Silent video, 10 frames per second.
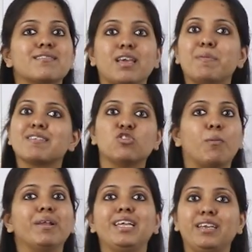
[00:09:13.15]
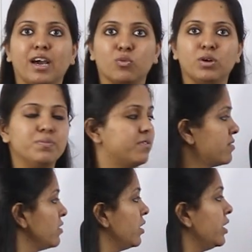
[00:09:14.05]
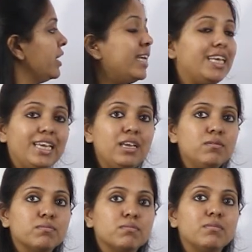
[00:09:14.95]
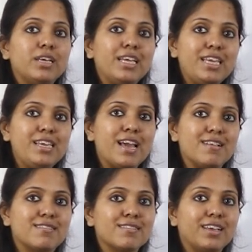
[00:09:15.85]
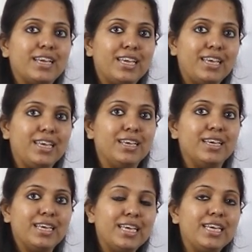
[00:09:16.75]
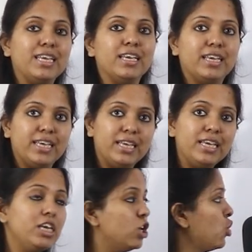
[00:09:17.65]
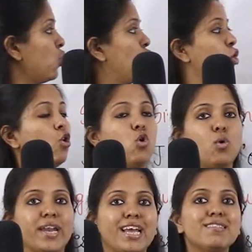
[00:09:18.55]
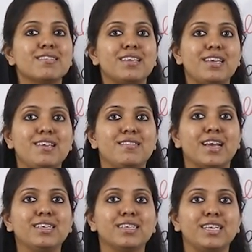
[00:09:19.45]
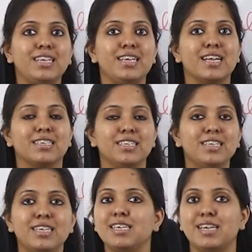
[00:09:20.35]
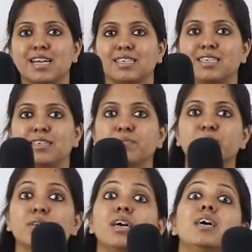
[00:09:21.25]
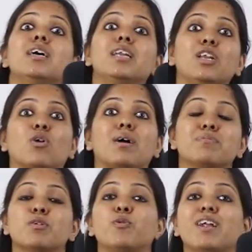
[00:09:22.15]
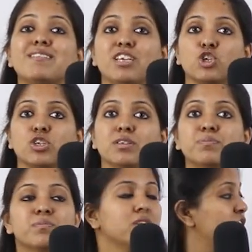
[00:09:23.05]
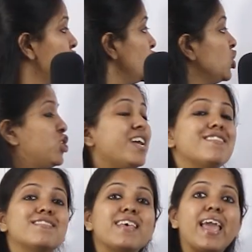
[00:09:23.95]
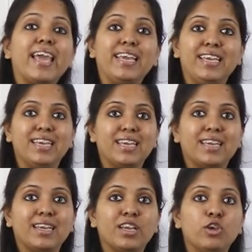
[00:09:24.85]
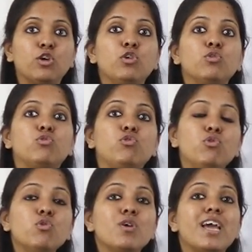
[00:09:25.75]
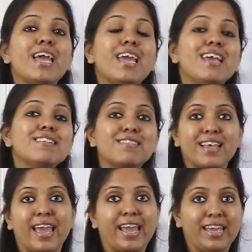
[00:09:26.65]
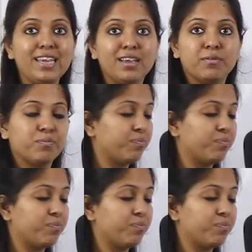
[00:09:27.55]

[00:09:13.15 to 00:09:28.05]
same as normal ER verbs. E, ES, E, E, E, ONS, EZ, ENT, ENT. Now comes the pronunciation. J'essaye, tu essayes,